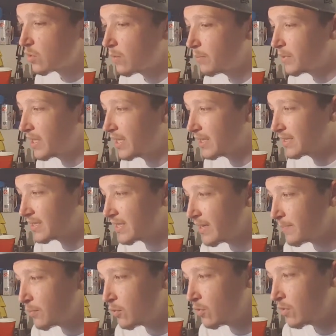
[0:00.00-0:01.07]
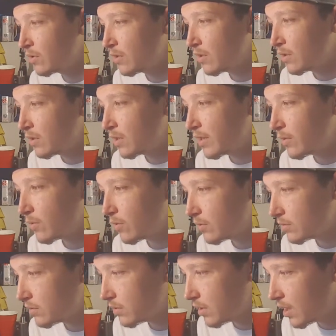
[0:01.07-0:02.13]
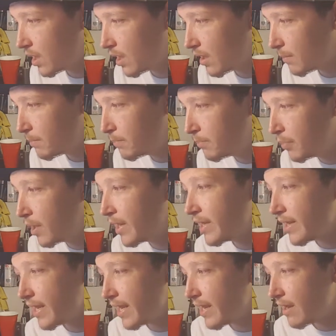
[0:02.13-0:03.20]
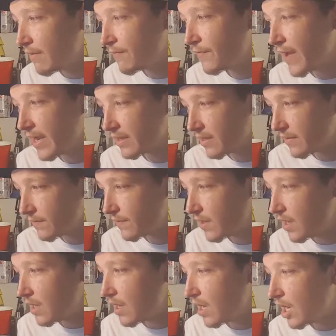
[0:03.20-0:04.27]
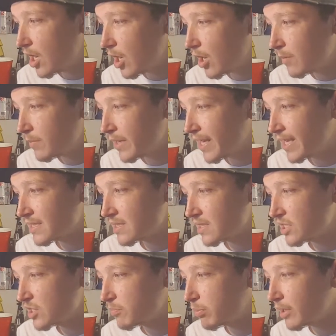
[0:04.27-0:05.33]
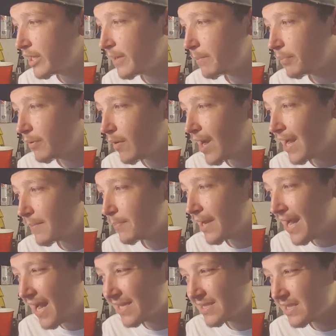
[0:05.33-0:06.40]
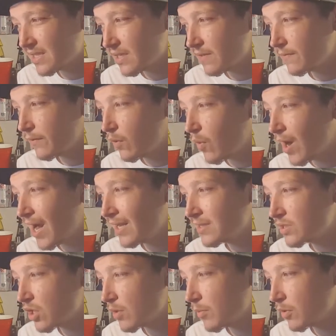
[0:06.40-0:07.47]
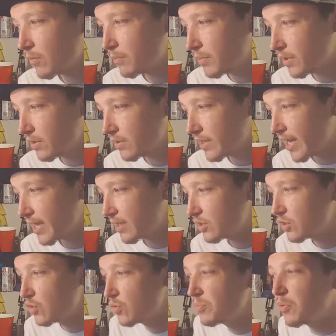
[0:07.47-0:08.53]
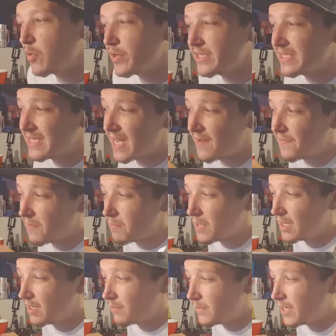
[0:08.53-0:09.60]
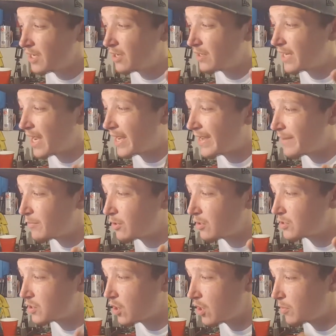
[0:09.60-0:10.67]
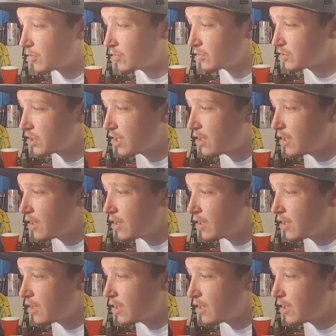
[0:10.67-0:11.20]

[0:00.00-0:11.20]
being simple but effective. It has a split positive quad terminal build deck, 2.7 millimeter diameter terminals,